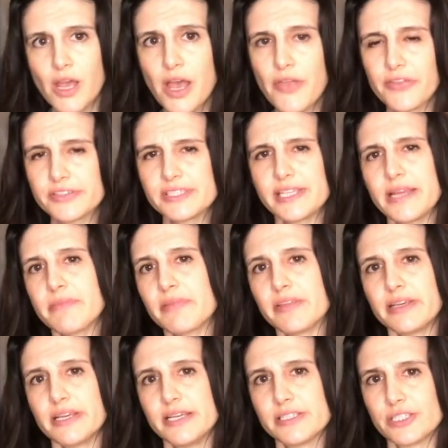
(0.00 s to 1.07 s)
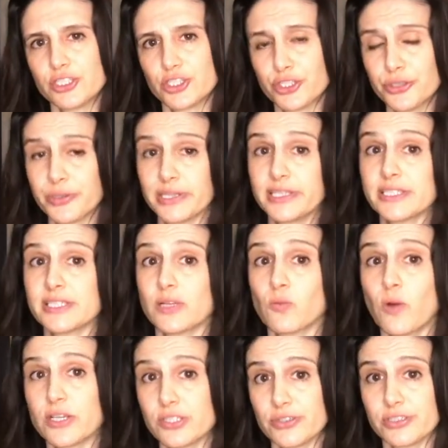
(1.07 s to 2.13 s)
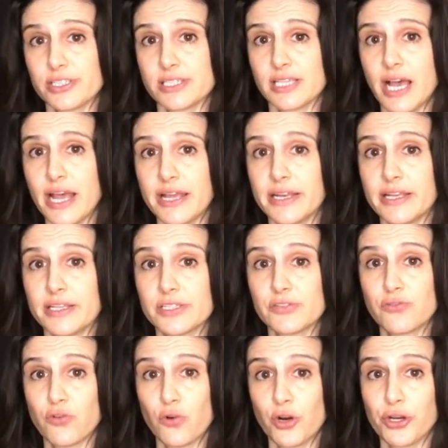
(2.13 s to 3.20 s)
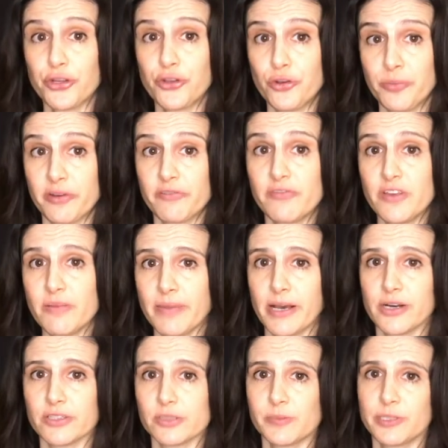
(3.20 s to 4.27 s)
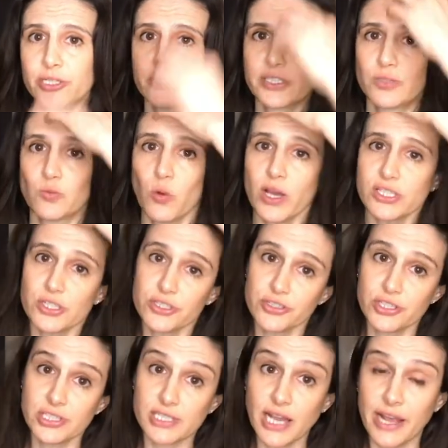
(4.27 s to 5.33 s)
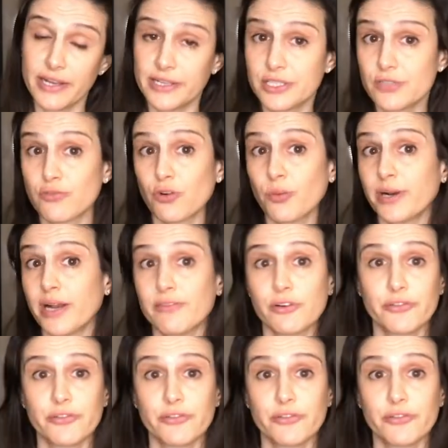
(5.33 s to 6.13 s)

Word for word: the same thing isn't true, at least in Western societies, for human females, because in Western societies, for whatever